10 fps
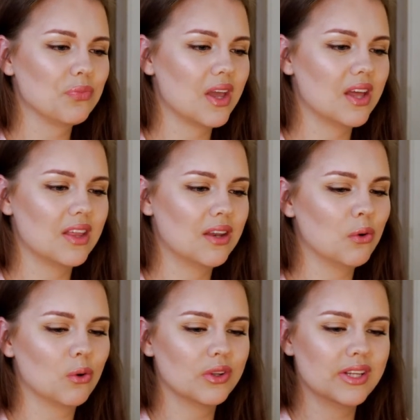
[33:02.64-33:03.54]
and then
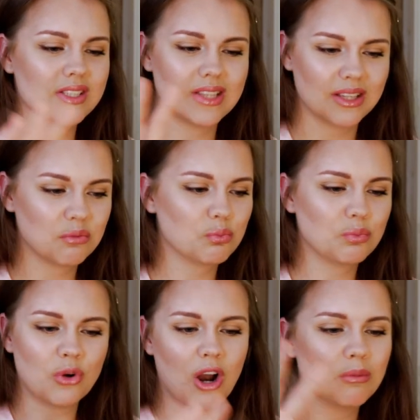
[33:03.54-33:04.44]
all these like
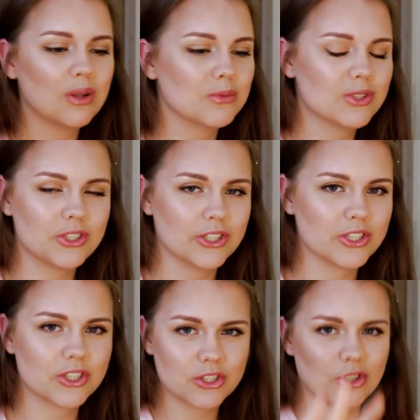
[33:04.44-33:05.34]
problems
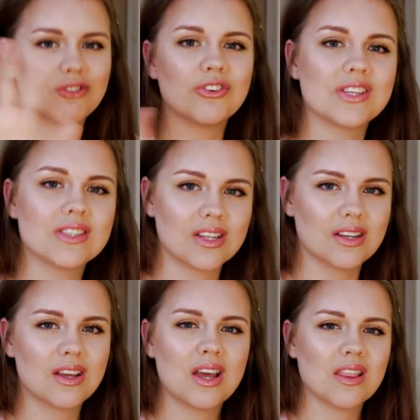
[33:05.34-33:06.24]
just surfaced
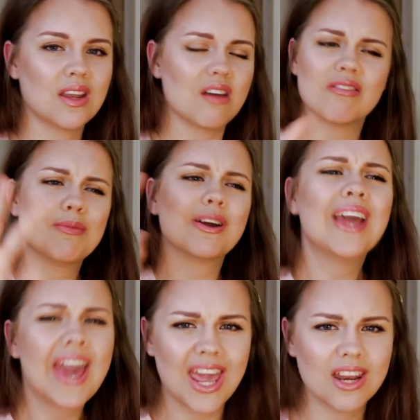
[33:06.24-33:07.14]
and then everybody
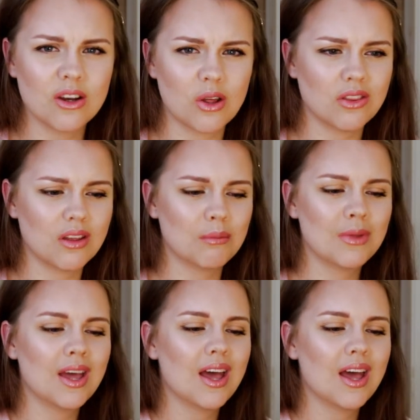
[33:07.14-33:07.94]
hated on them.